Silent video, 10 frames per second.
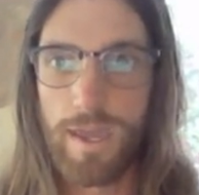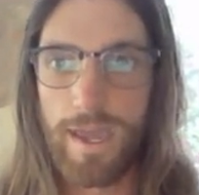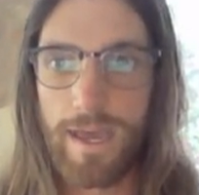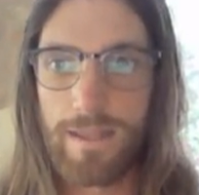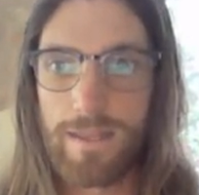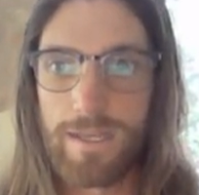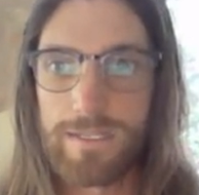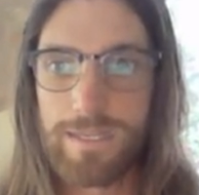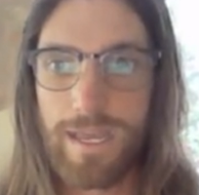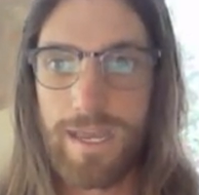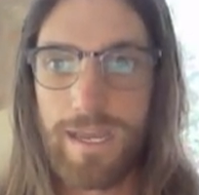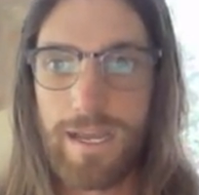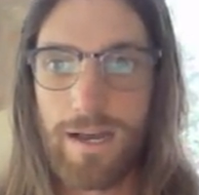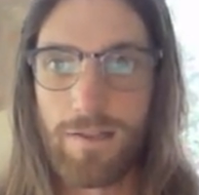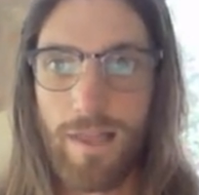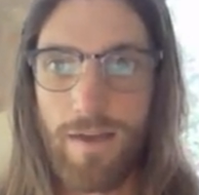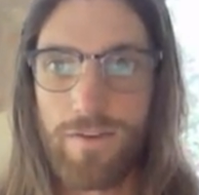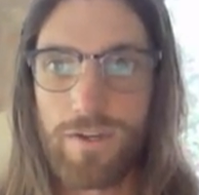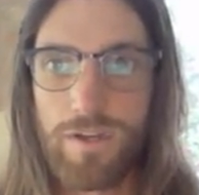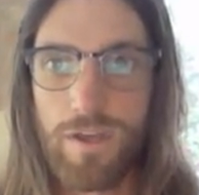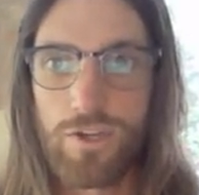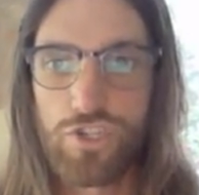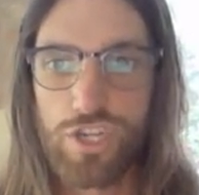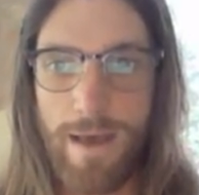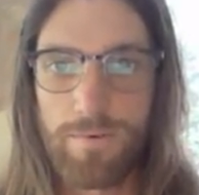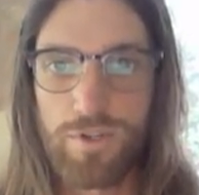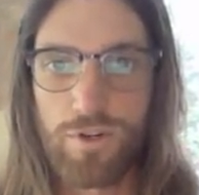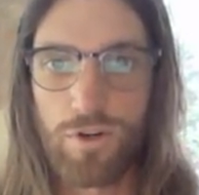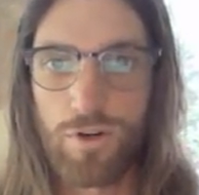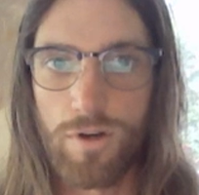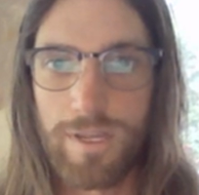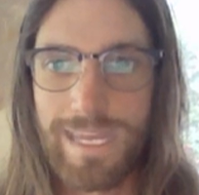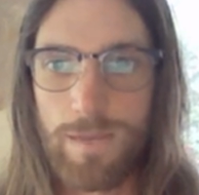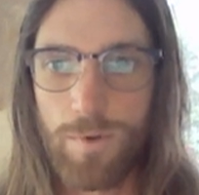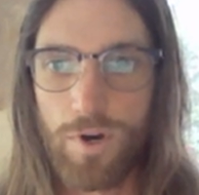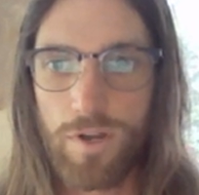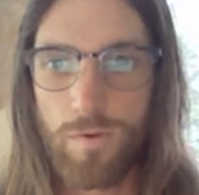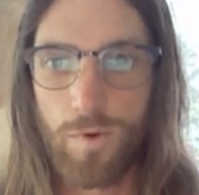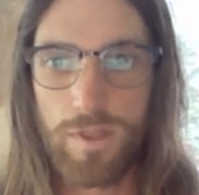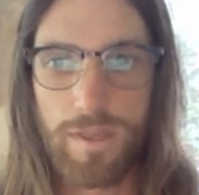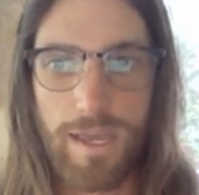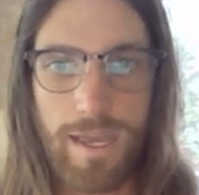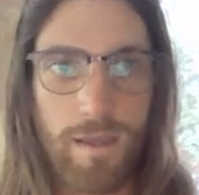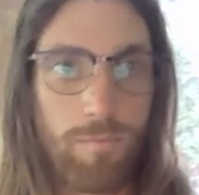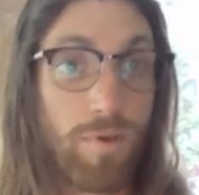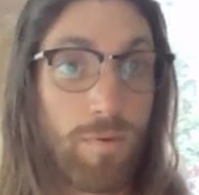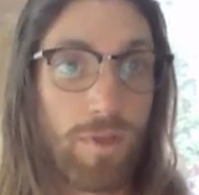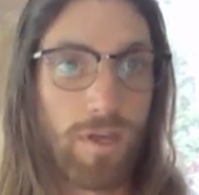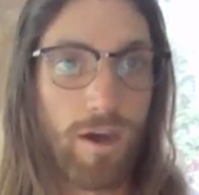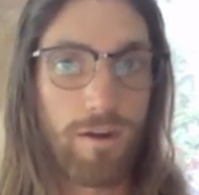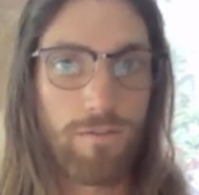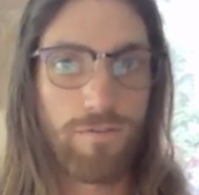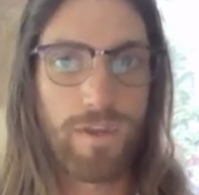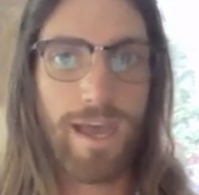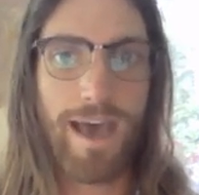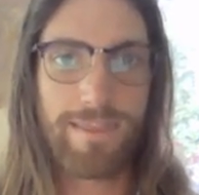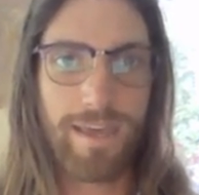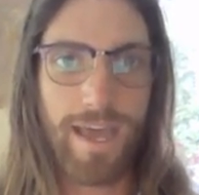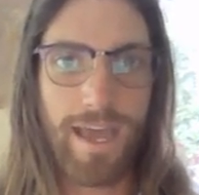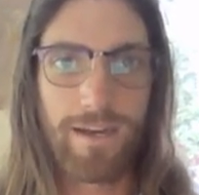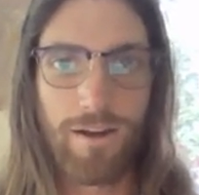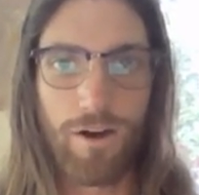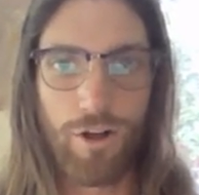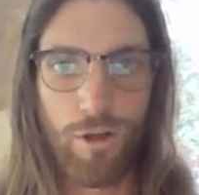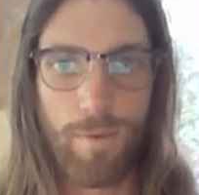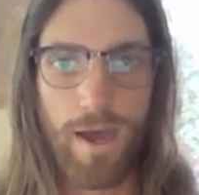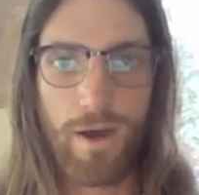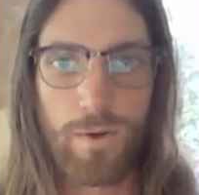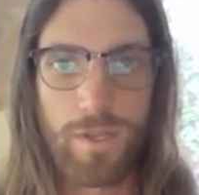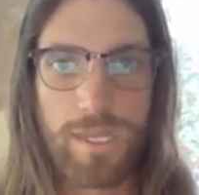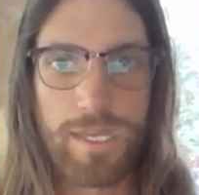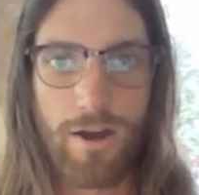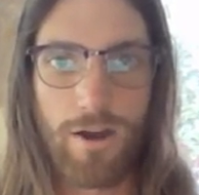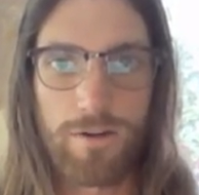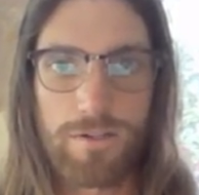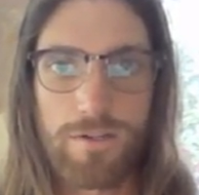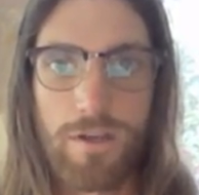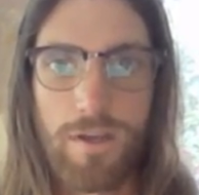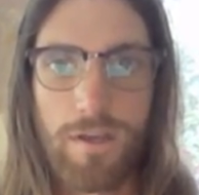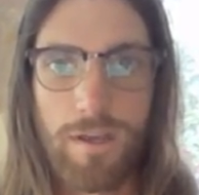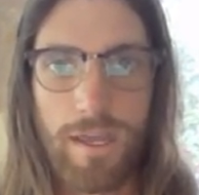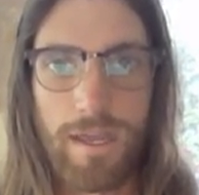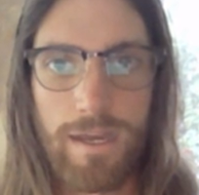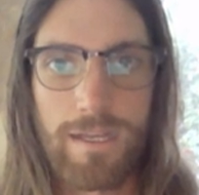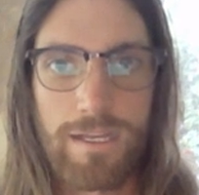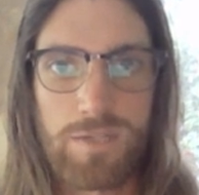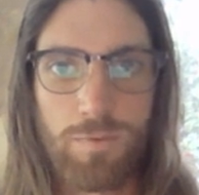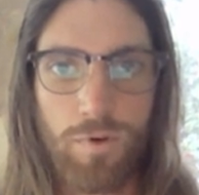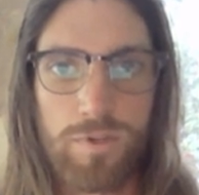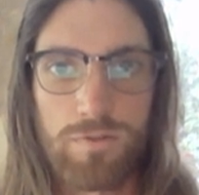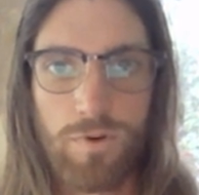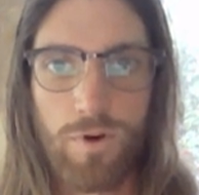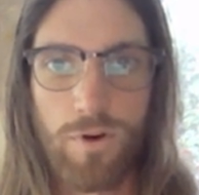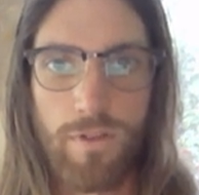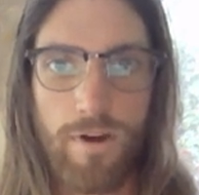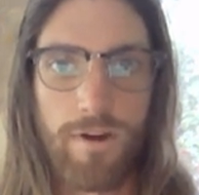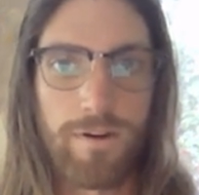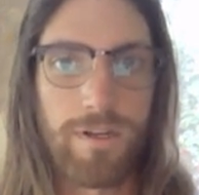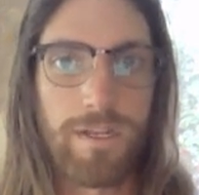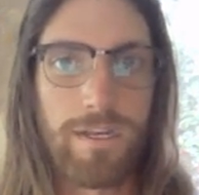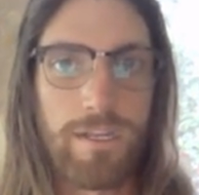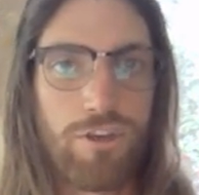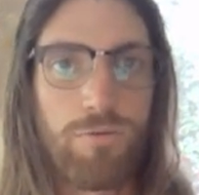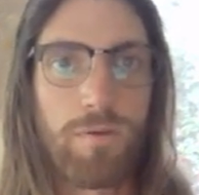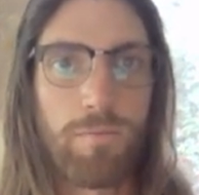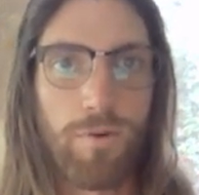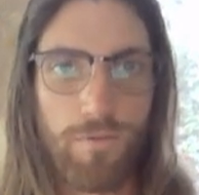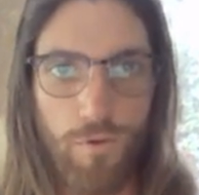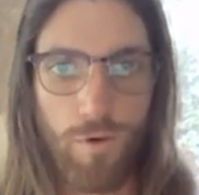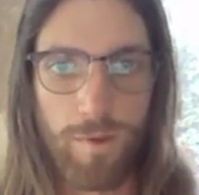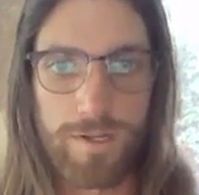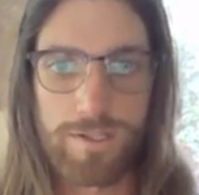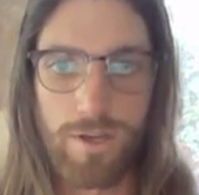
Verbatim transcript: And it's a 11 chapter ebook with a bibliography at the end all about the heart and it explores the role of the heart in human performance.